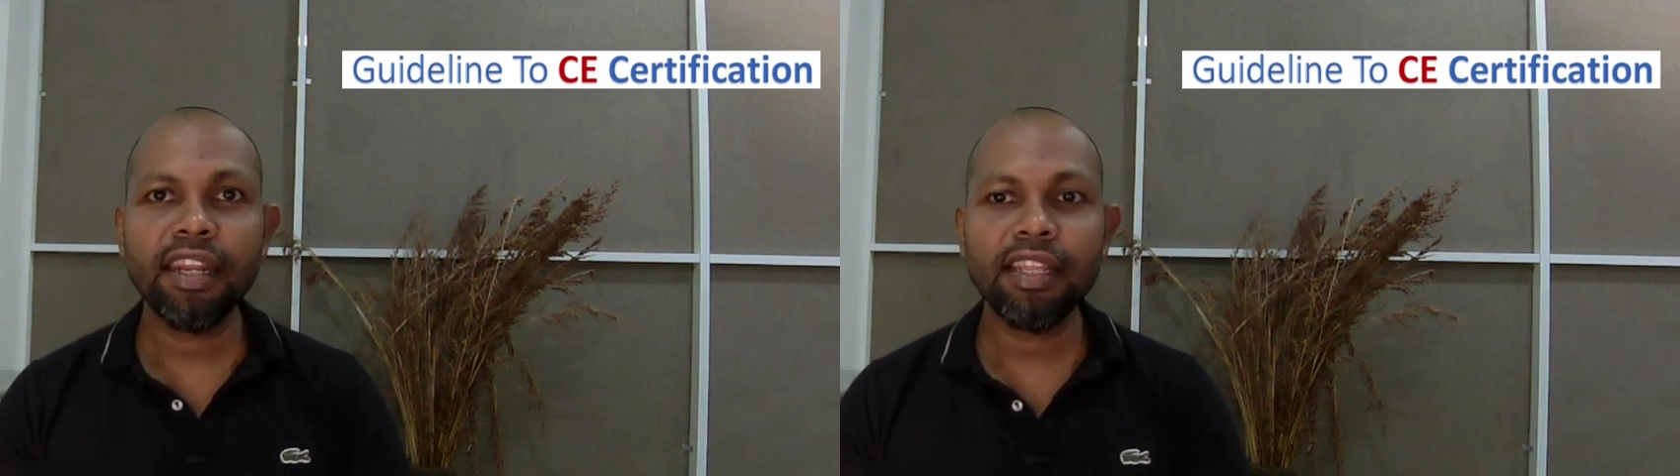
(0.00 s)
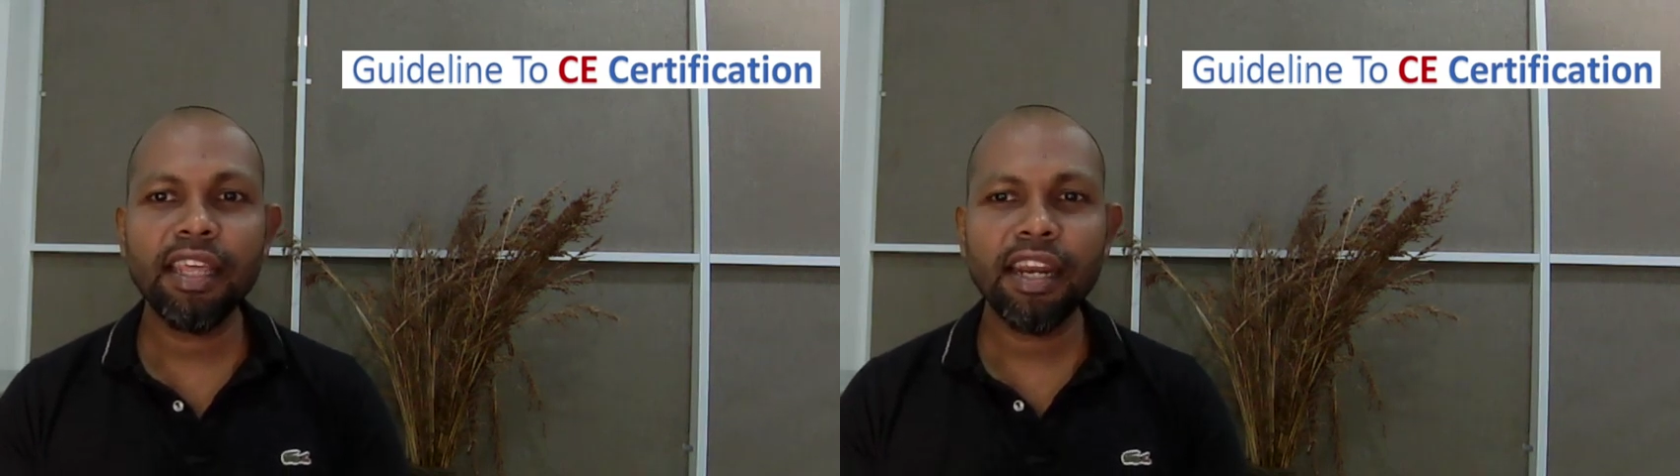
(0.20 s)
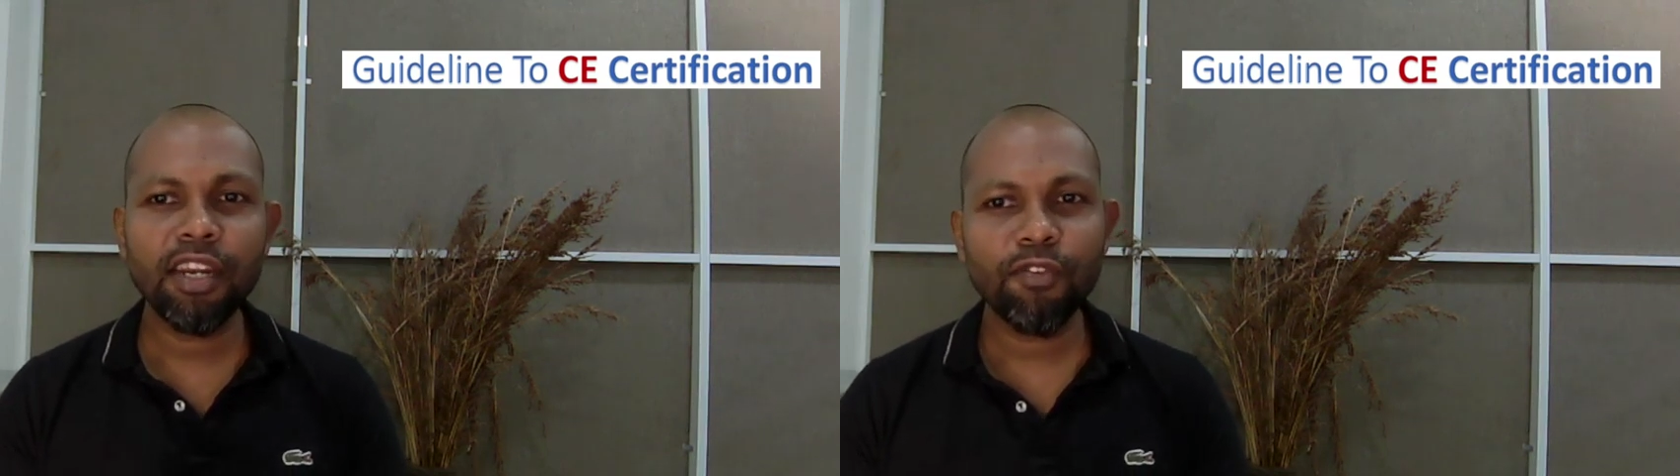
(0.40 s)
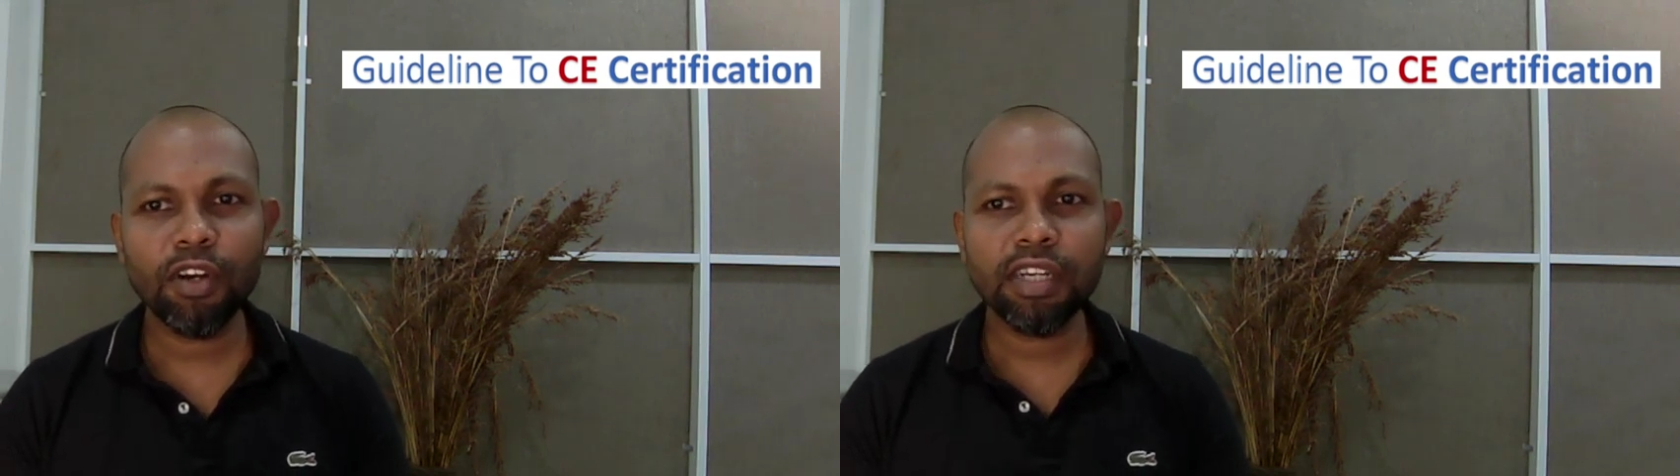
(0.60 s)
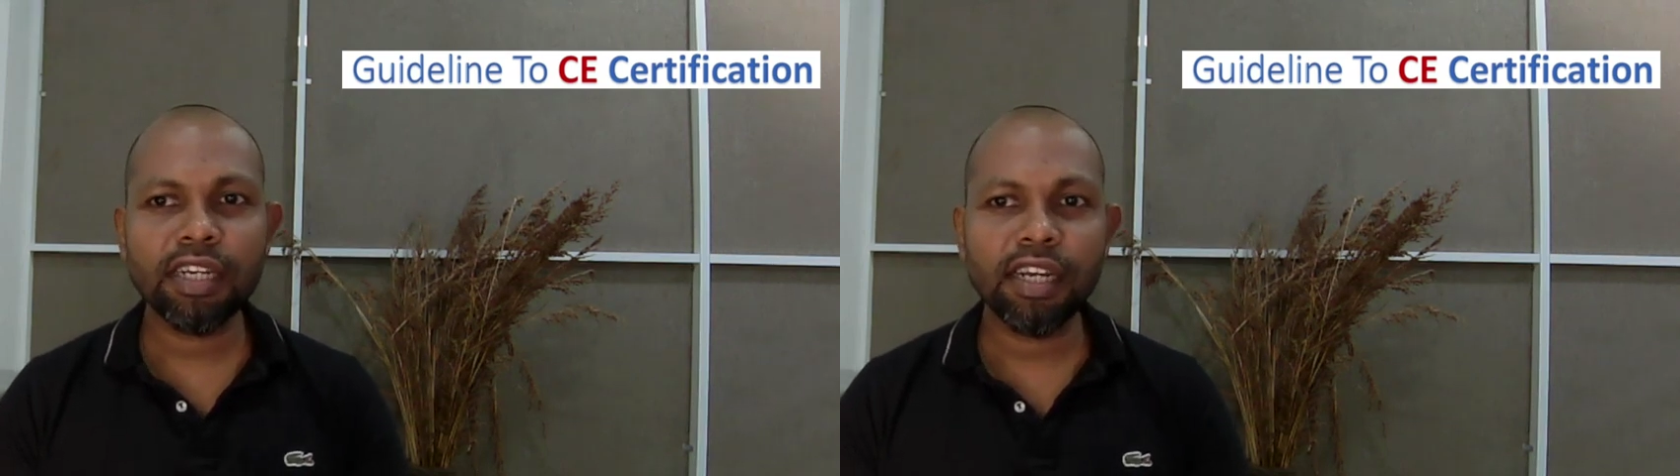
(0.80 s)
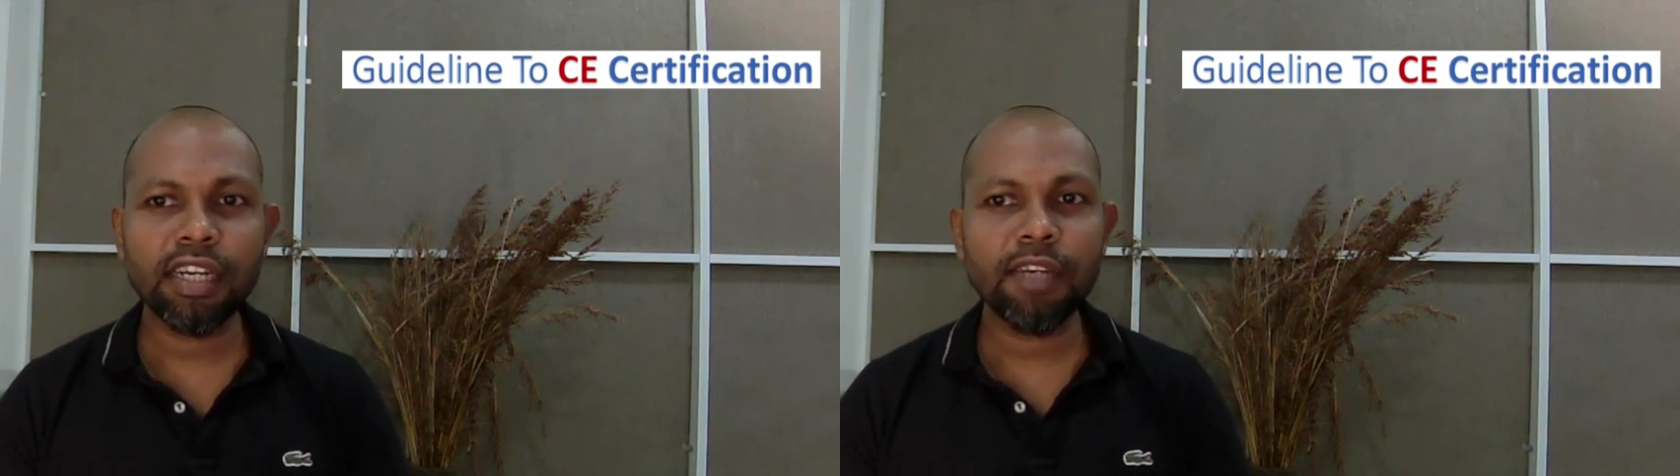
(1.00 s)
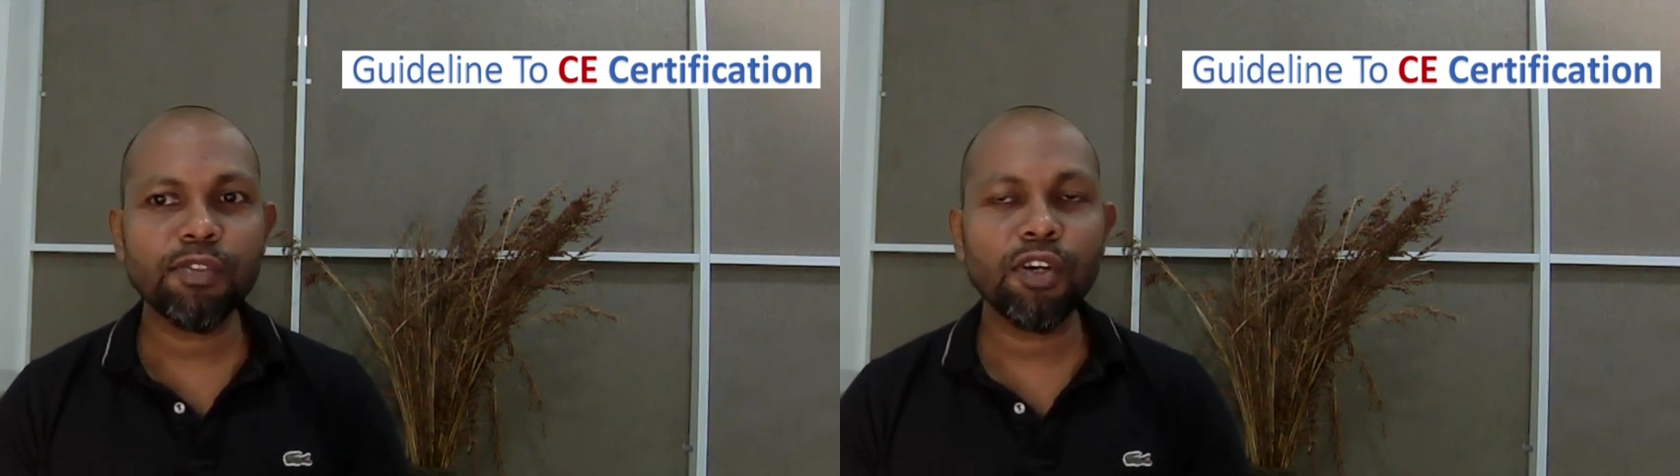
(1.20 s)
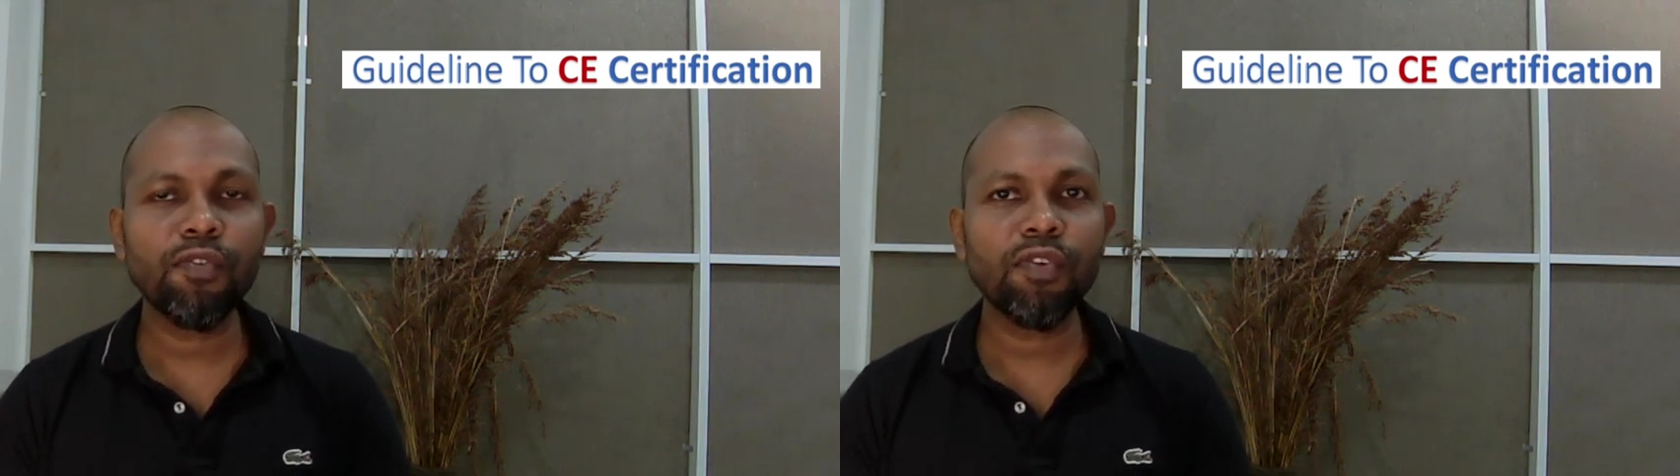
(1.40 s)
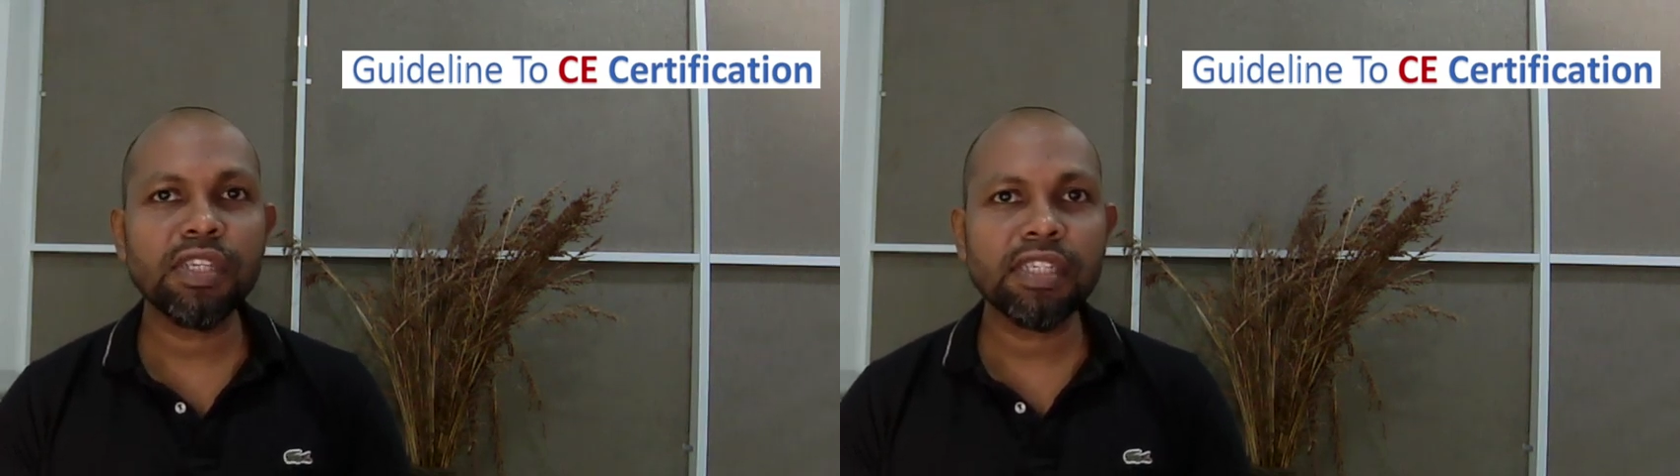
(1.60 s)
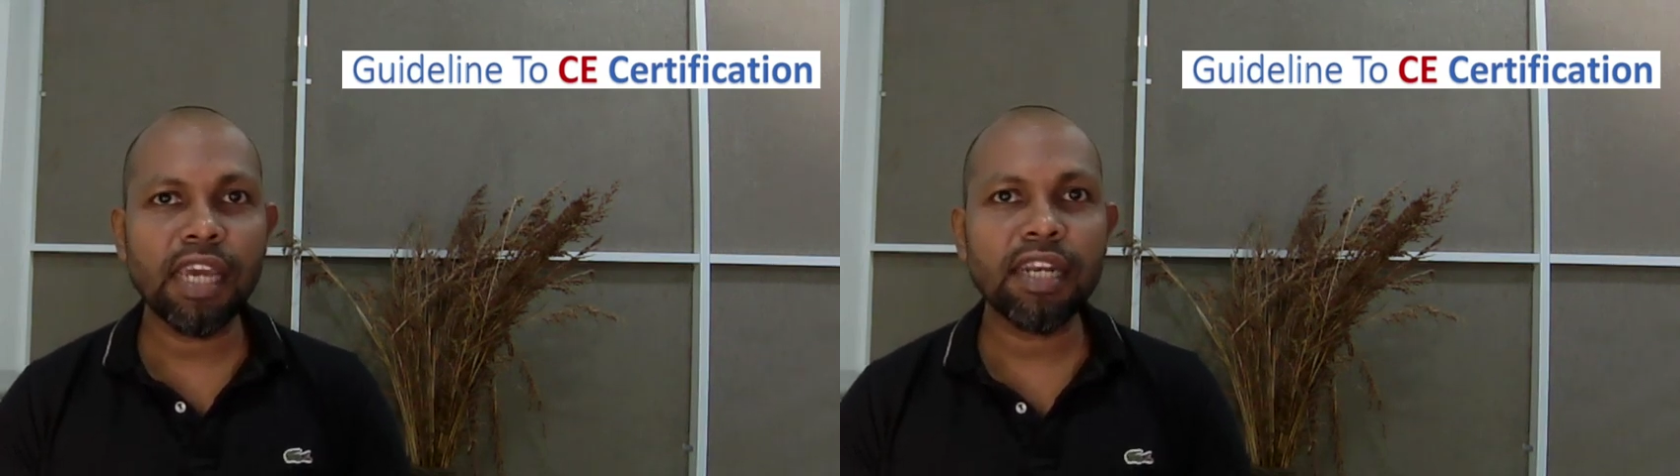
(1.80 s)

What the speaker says: And there are different types